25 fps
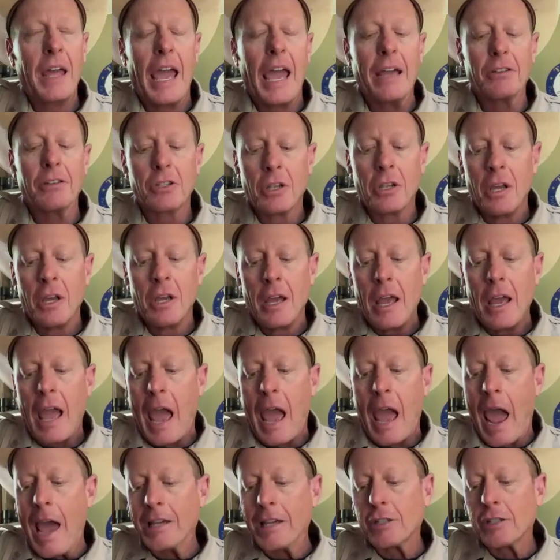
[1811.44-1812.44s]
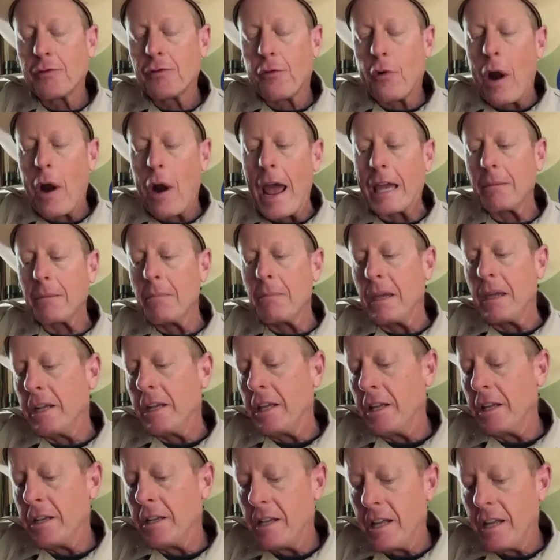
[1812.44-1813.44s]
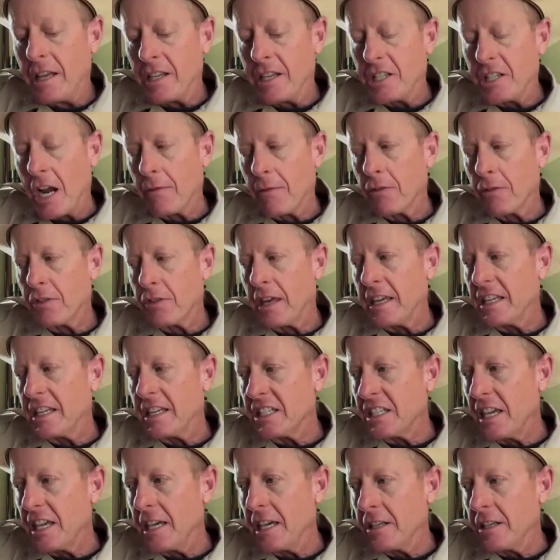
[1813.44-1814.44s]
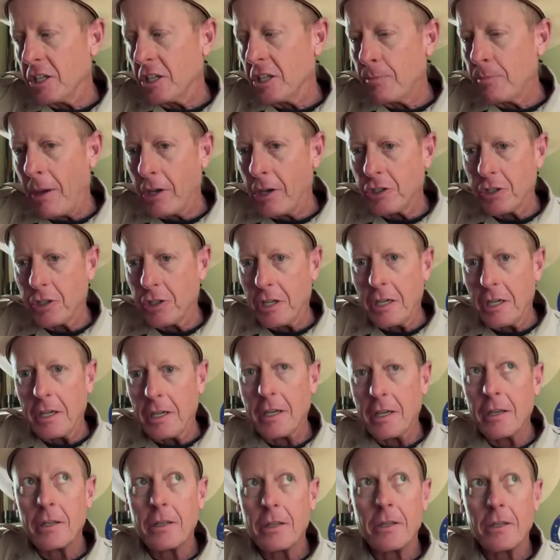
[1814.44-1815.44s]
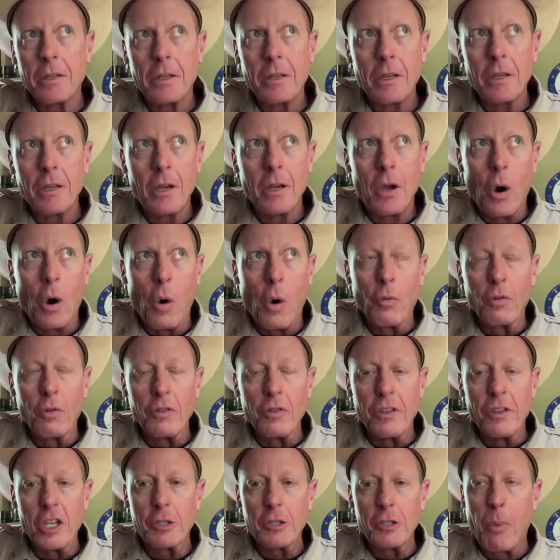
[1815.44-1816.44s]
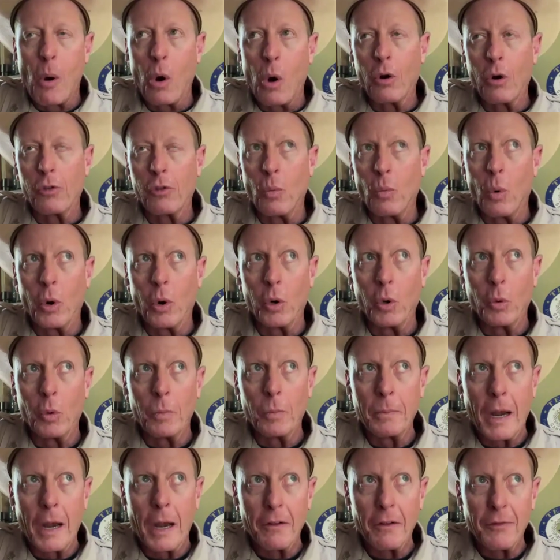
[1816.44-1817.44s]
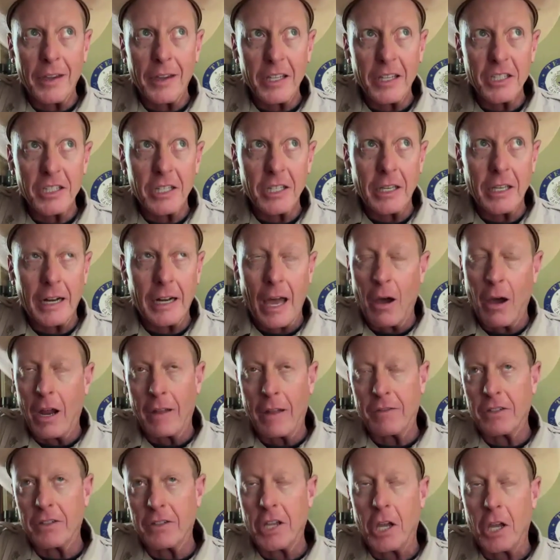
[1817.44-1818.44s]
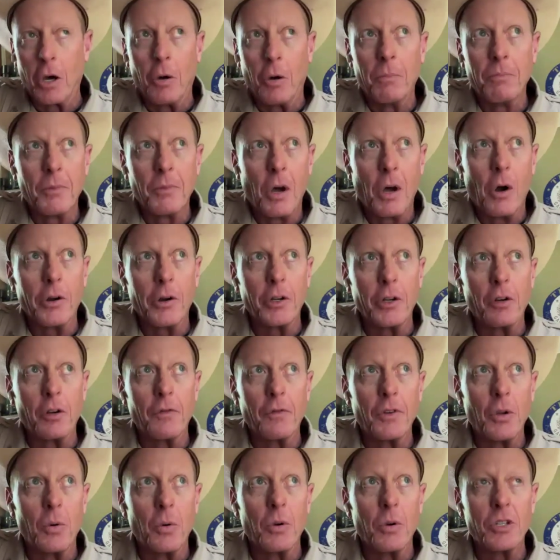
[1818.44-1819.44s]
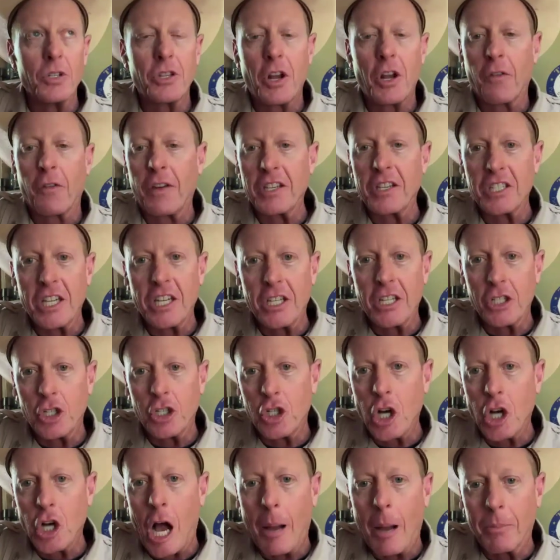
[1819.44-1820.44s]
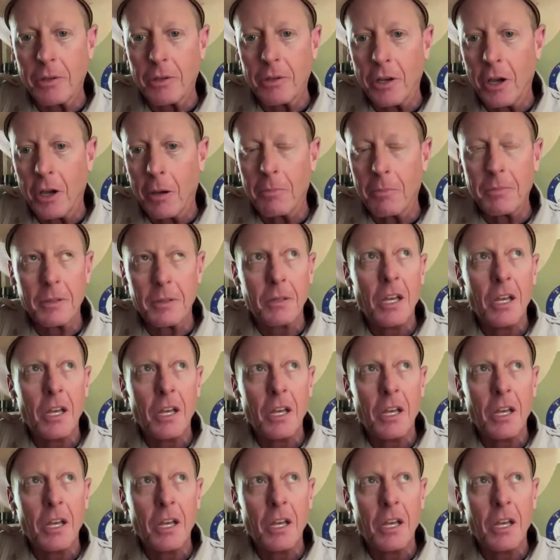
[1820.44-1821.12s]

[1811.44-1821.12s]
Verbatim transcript: as as fragmented as everything is getting, especially over in this part of the world, everything's, and I have to tell all your viewers, everything's getting chopped up